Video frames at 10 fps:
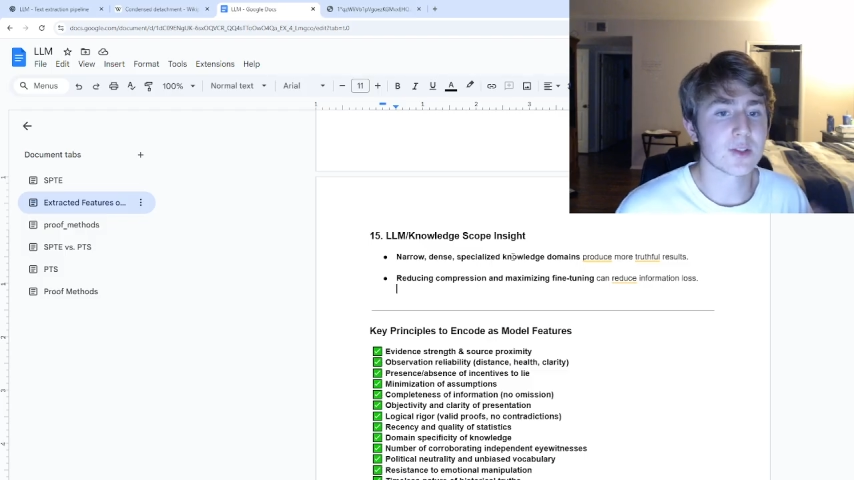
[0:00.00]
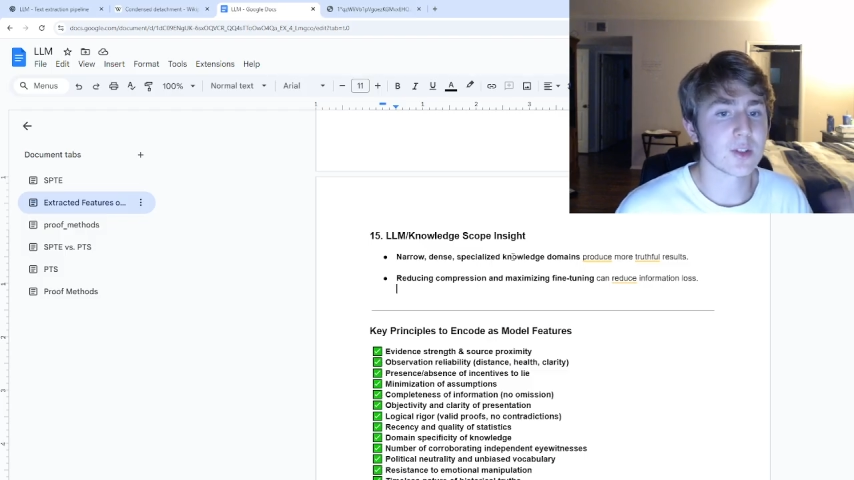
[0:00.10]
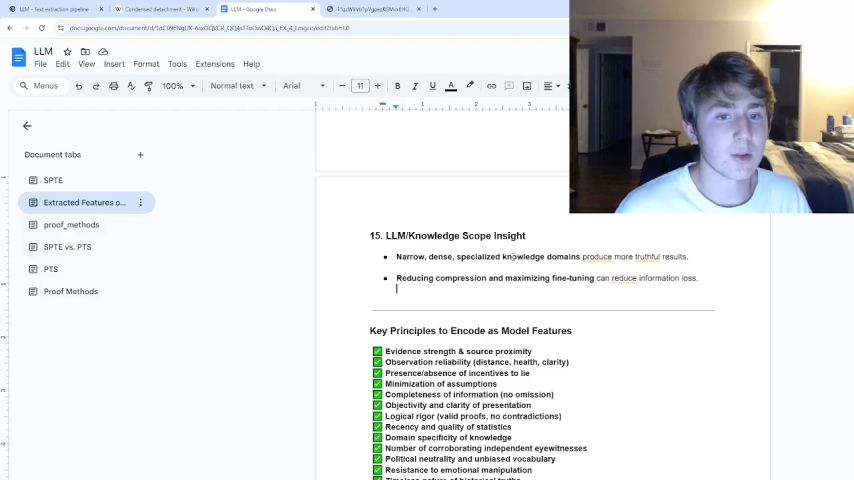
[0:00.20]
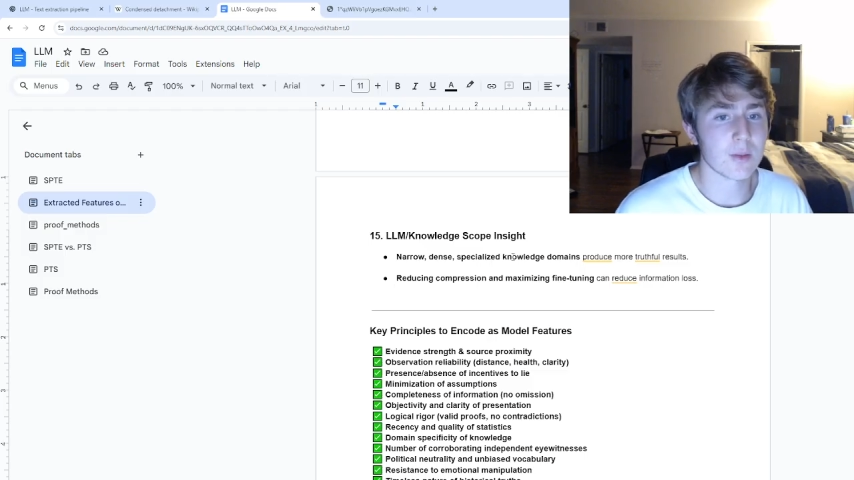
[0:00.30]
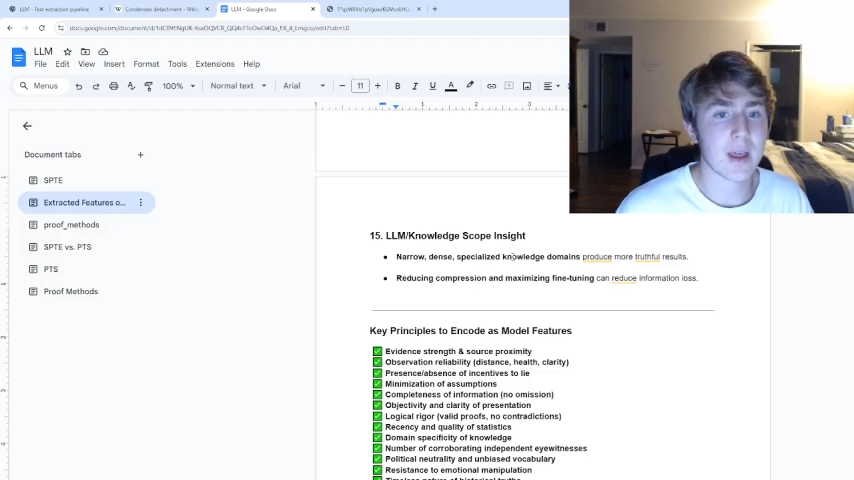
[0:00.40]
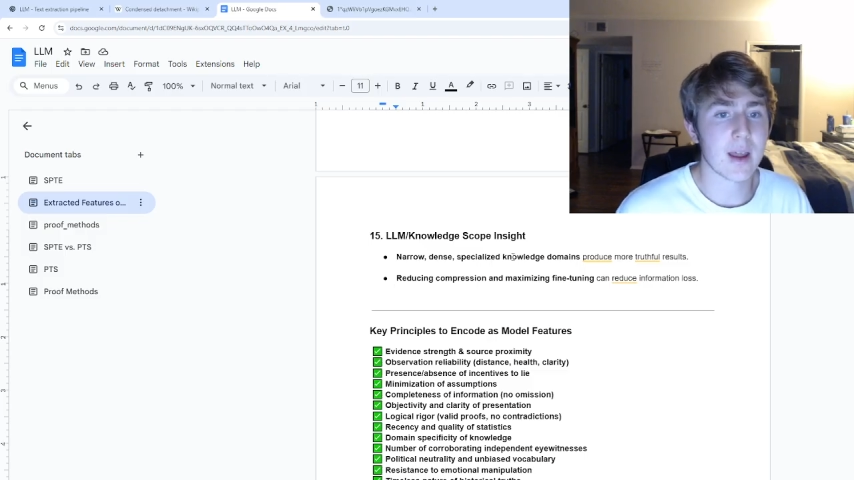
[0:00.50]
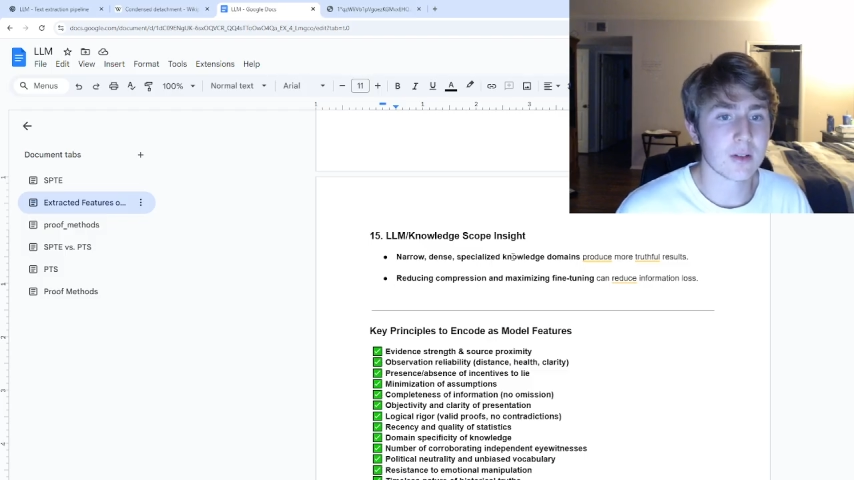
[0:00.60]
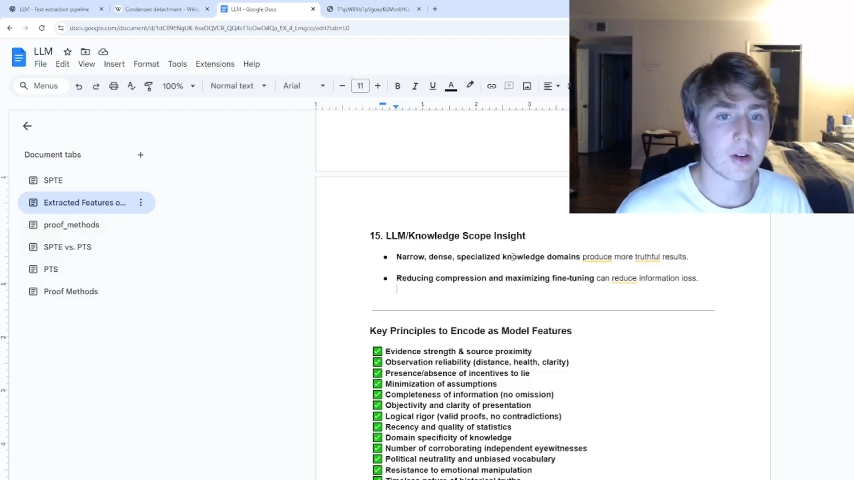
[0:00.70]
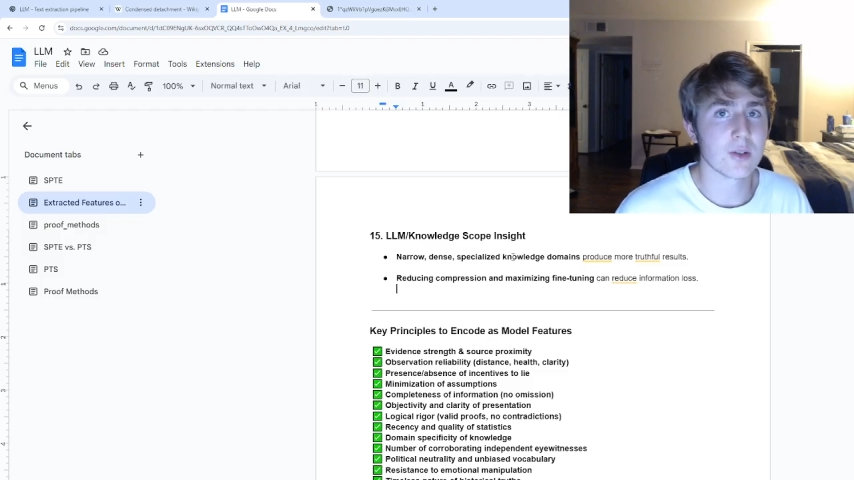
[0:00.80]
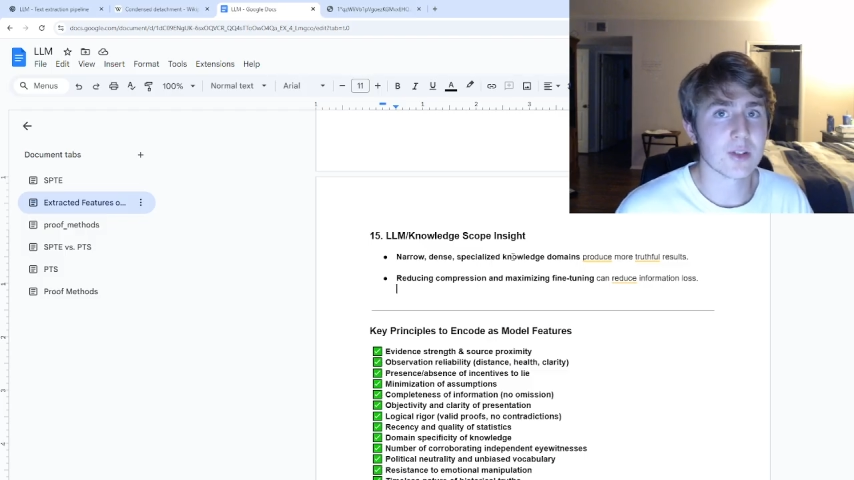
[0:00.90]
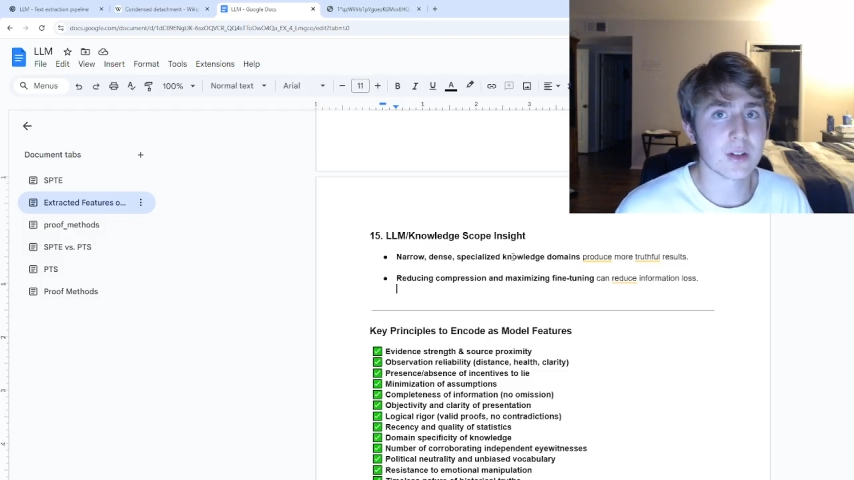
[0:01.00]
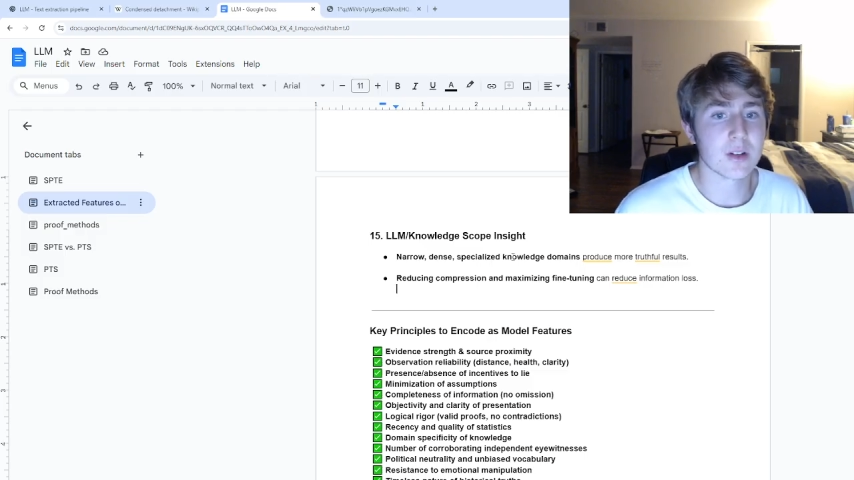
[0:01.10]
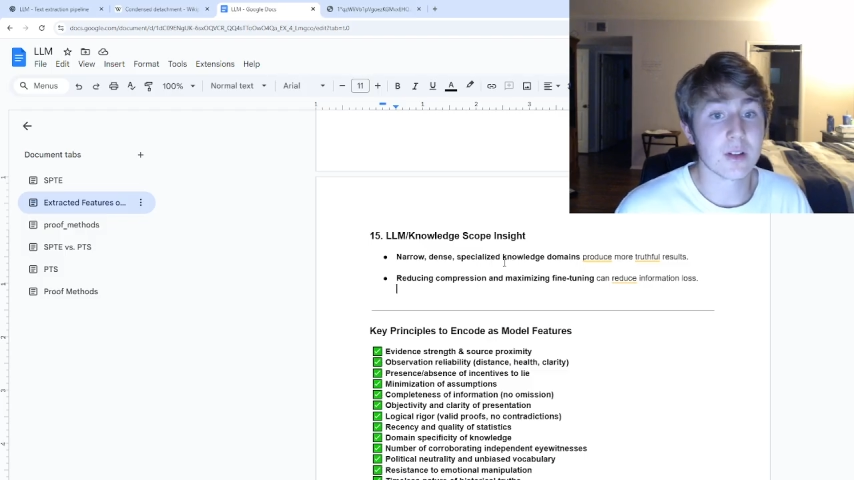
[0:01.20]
So that goes into